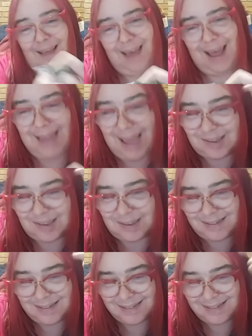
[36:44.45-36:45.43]
and
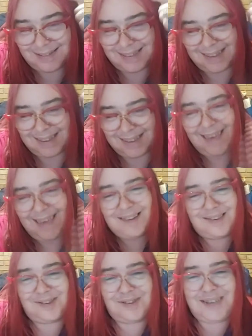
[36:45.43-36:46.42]
this
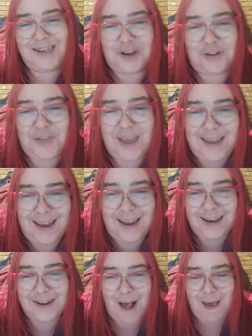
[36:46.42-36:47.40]
strategic thinking
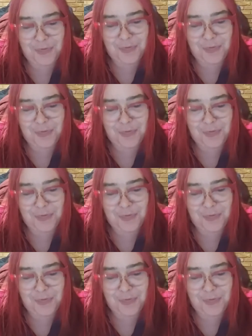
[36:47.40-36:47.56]
and not I'm